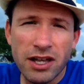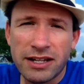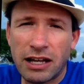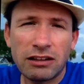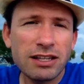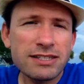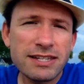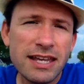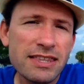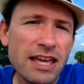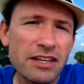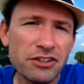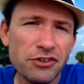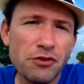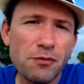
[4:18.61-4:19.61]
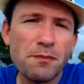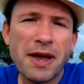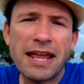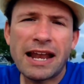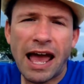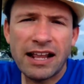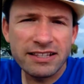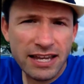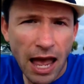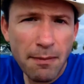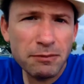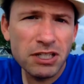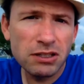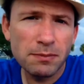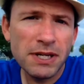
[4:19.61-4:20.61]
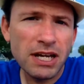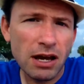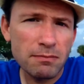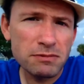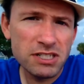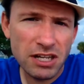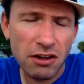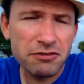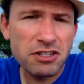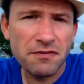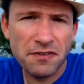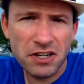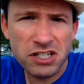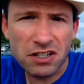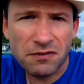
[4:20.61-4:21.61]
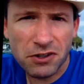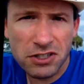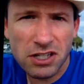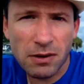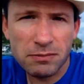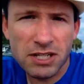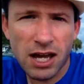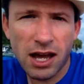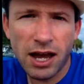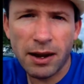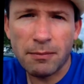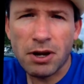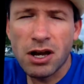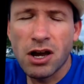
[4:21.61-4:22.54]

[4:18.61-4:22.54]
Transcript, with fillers: Now, let's say that you've been attempting to become self sufficient for some time.